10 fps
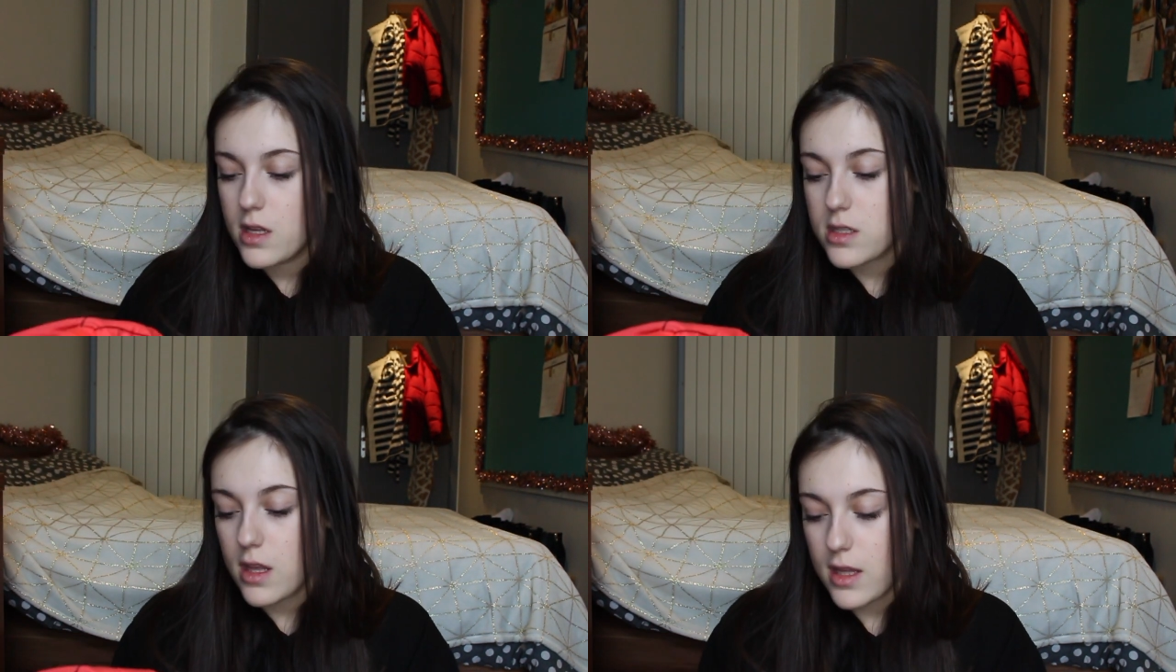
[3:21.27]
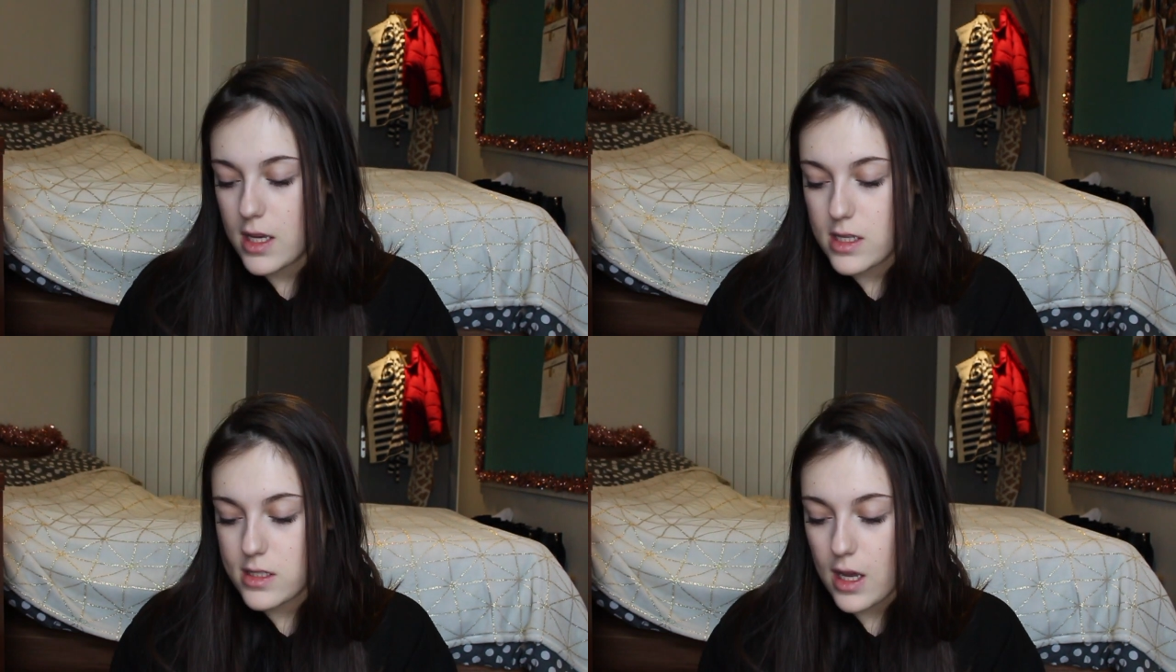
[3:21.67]
So
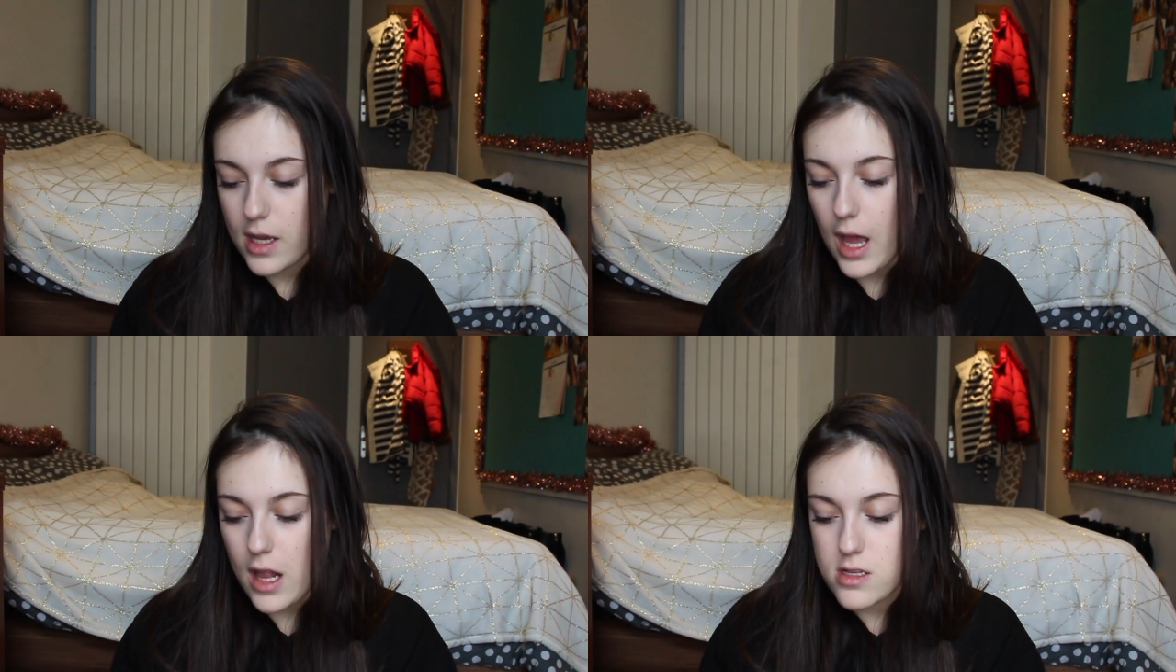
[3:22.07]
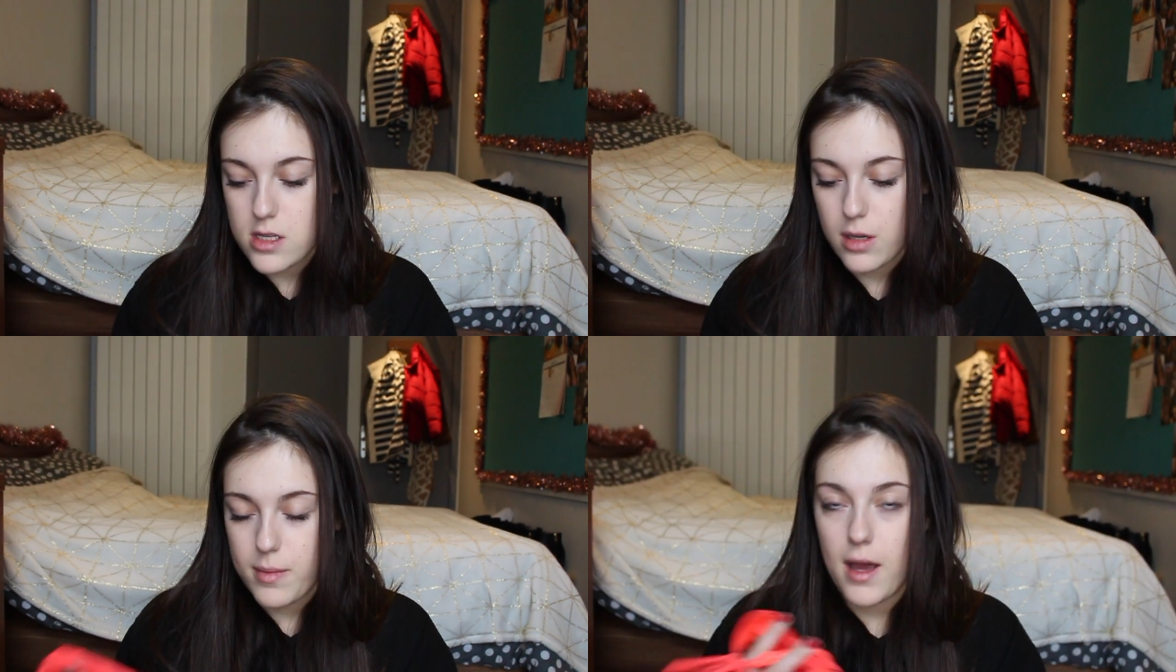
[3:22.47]
these, again,
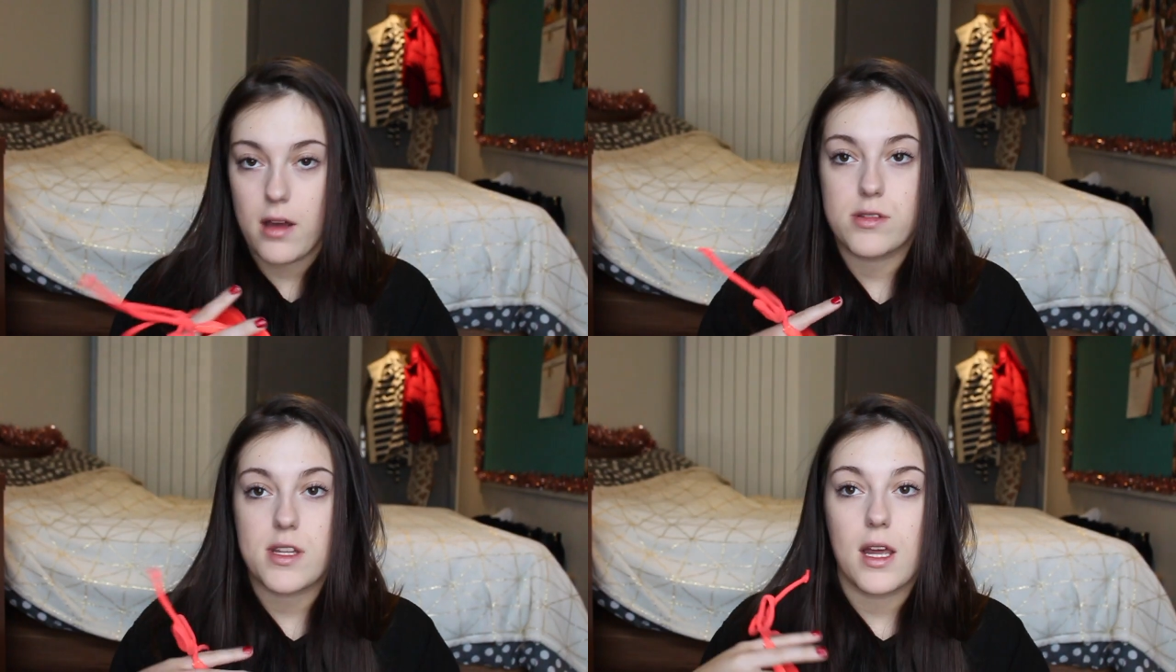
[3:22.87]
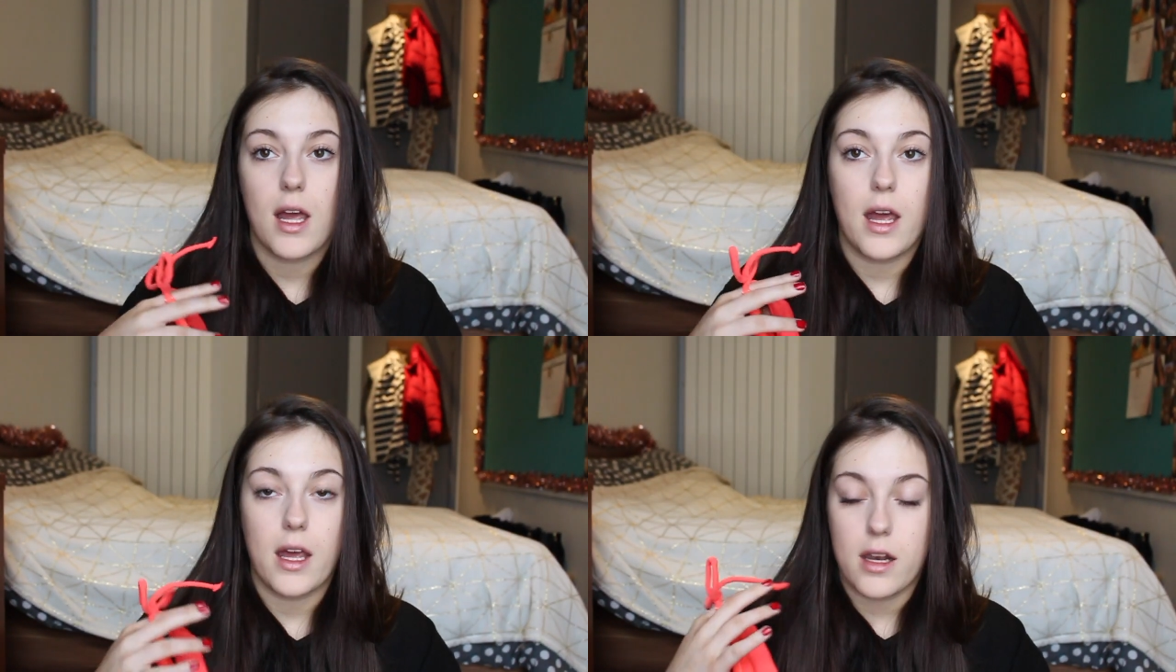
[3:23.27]
£2
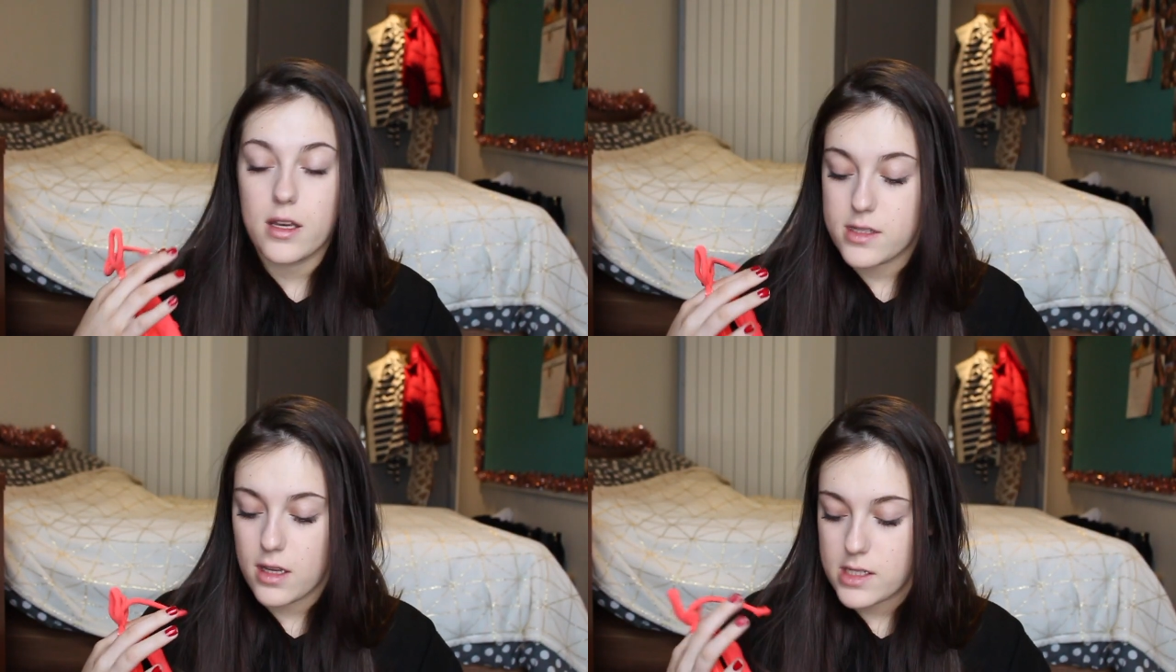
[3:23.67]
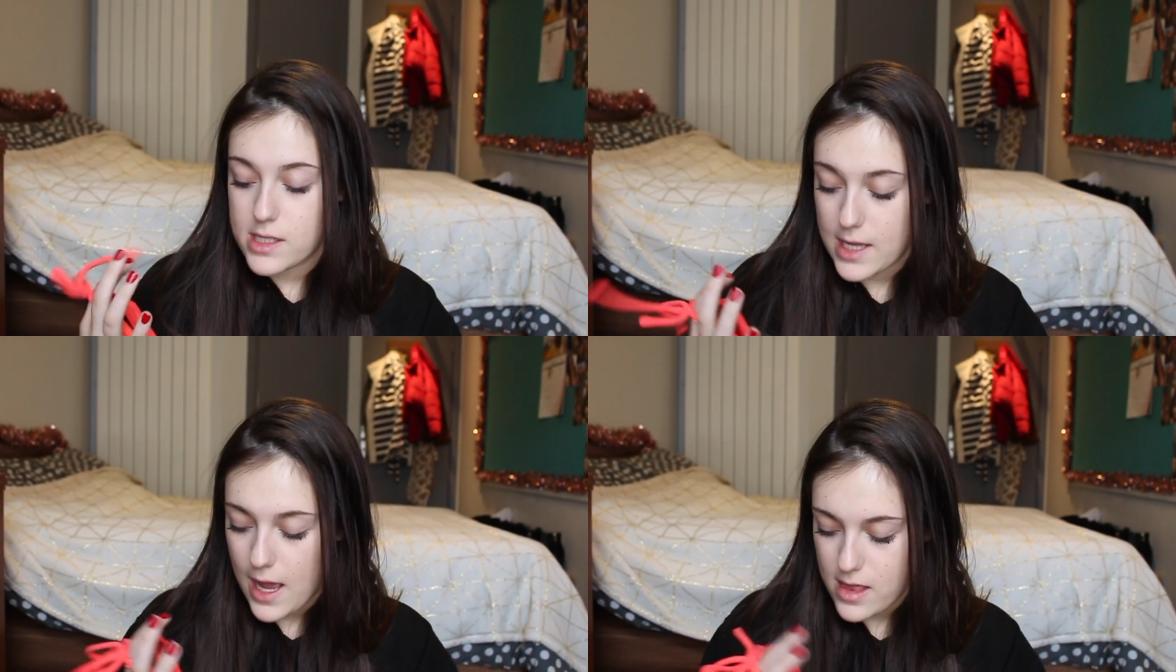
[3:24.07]
in a size
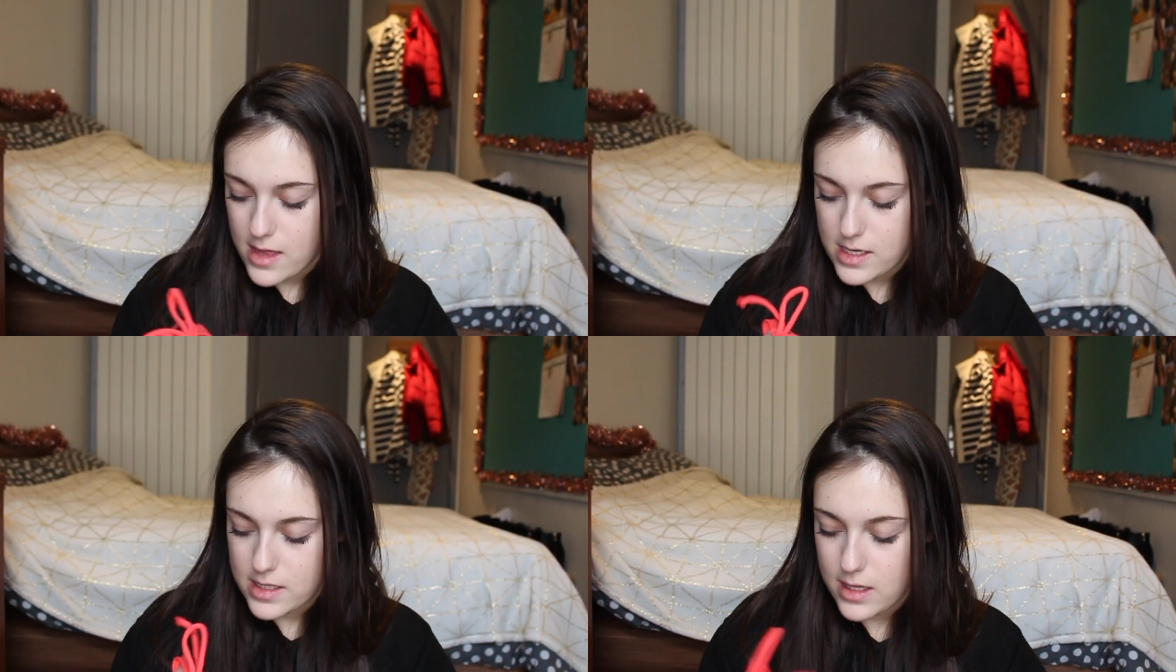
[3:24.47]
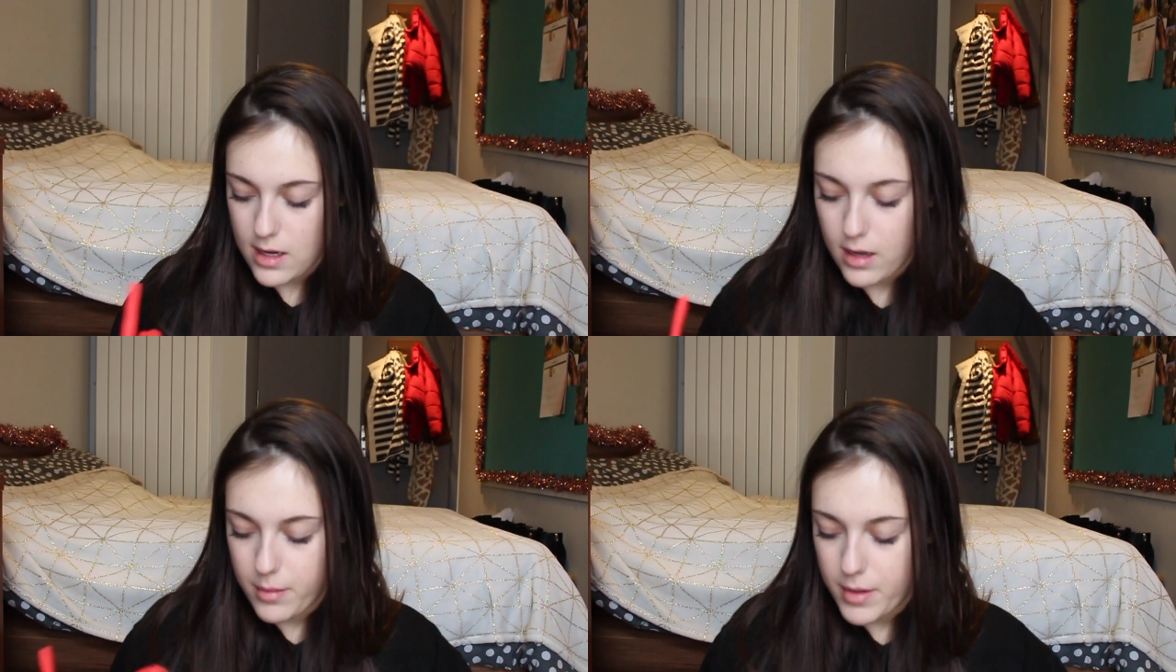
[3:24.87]
10 this
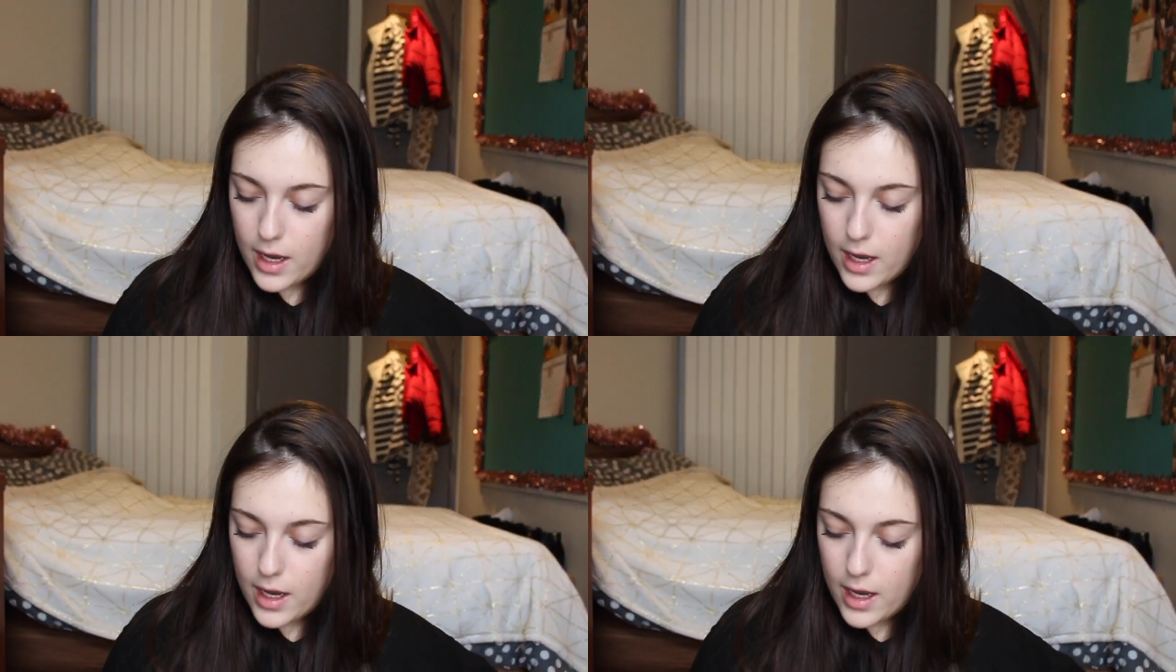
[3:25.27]
time.